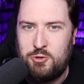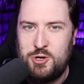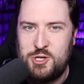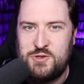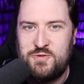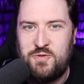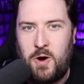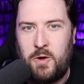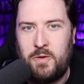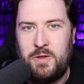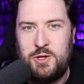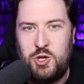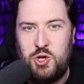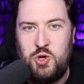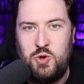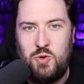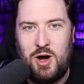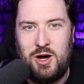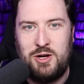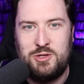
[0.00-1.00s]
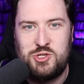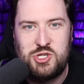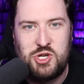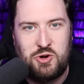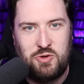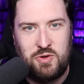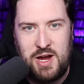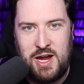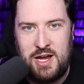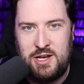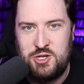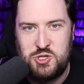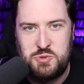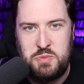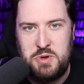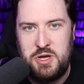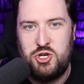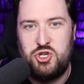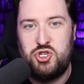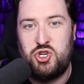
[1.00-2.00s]
Chris Farley to do on screen just
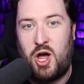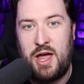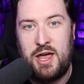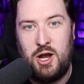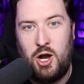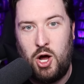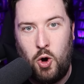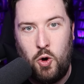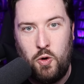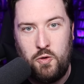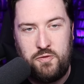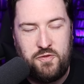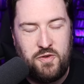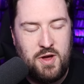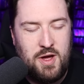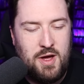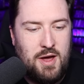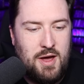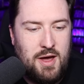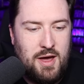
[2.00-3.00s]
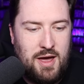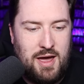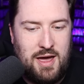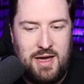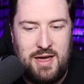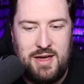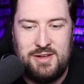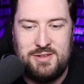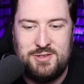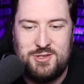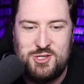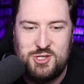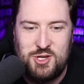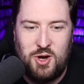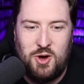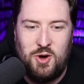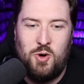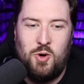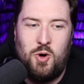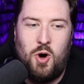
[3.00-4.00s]
be a giant oaf and
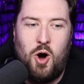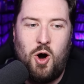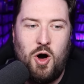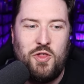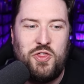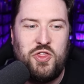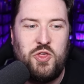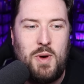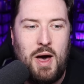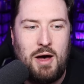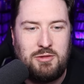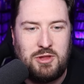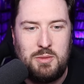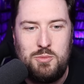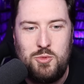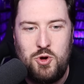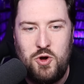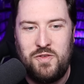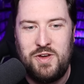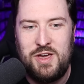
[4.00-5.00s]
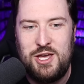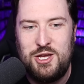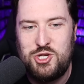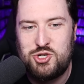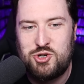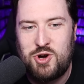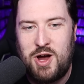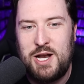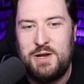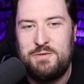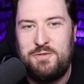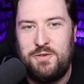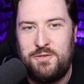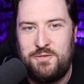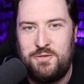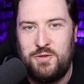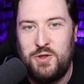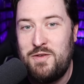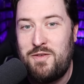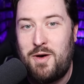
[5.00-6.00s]
so, all throughout the movie, he's trying to
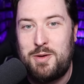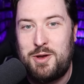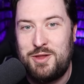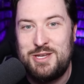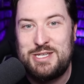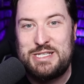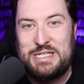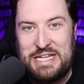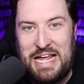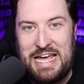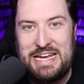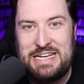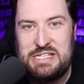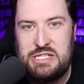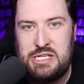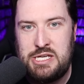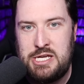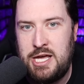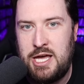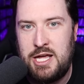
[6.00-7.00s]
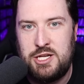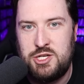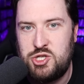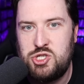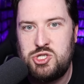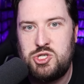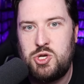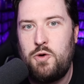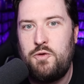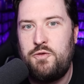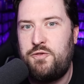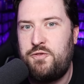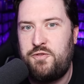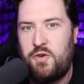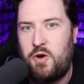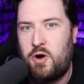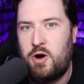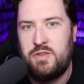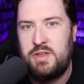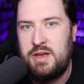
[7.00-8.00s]
f- live up to this legacy and is so
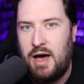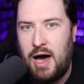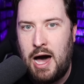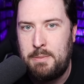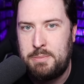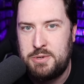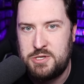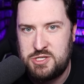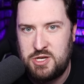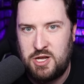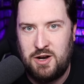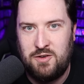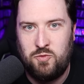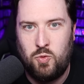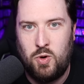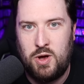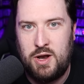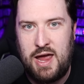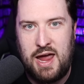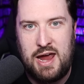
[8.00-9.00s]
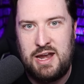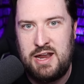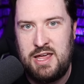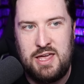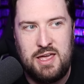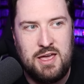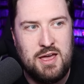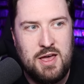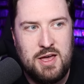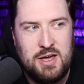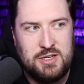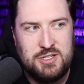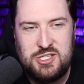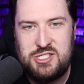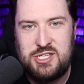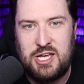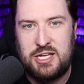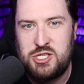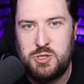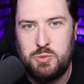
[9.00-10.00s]
far the opposite of what any
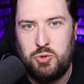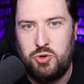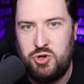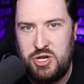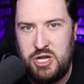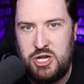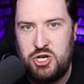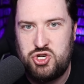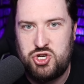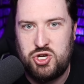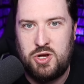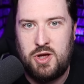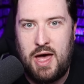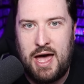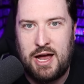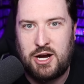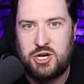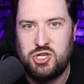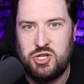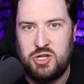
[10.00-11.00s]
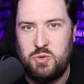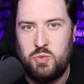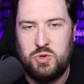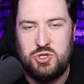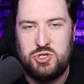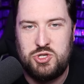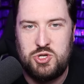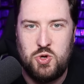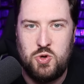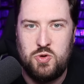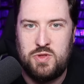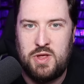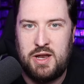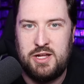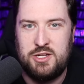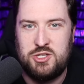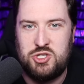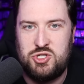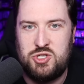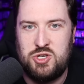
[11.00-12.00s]
sensible ninja actually would do that
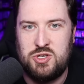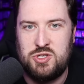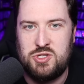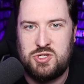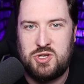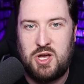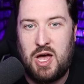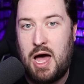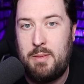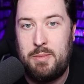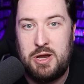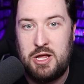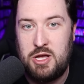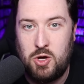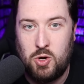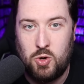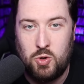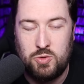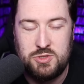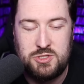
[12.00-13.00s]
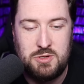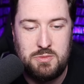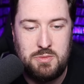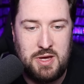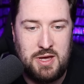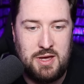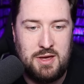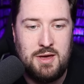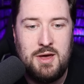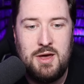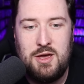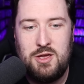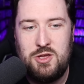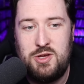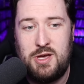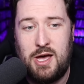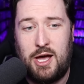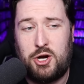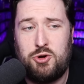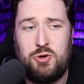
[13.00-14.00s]
it's just comedy gold to me. You
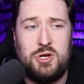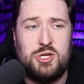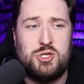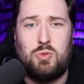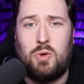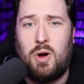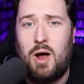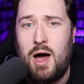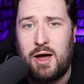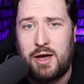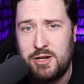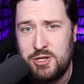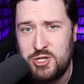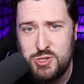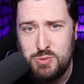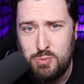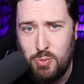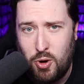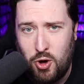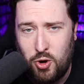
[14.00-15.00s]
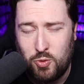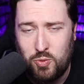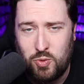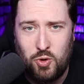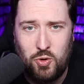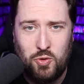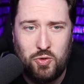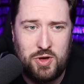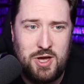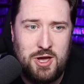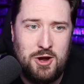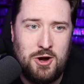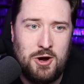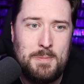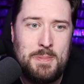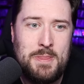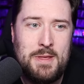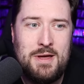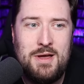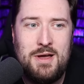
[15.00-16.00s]
got Chris Rock in a small role
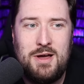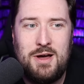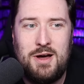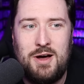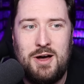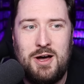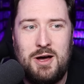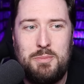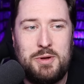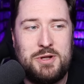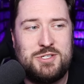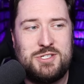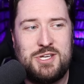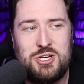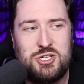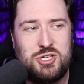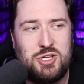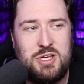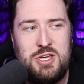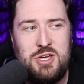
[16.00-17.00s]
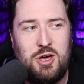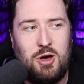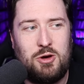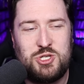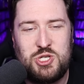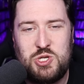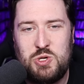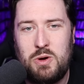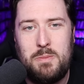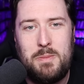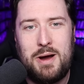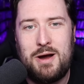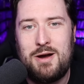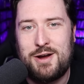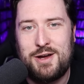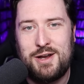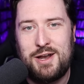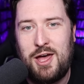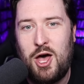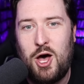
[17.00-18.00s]
here. Uh, but essentially, he goes to
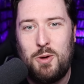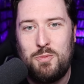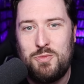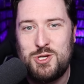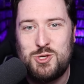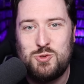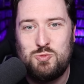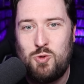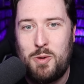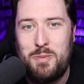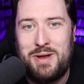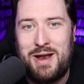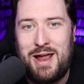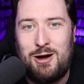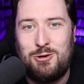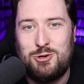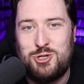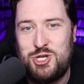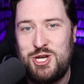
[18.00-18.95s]
America to help this woman out.